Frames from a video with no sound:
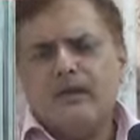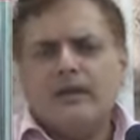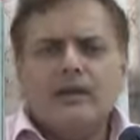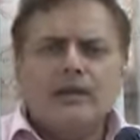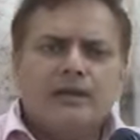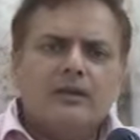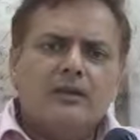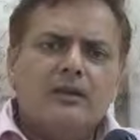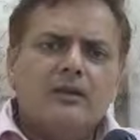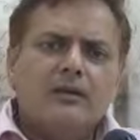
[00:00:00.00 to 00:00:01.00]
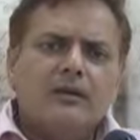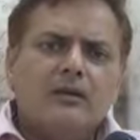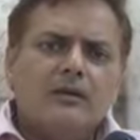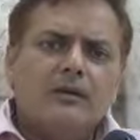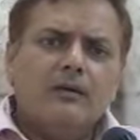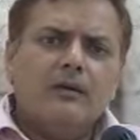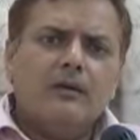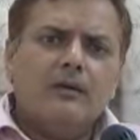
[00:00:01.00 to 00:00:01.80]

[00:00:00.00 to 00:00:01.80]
Nothing is said.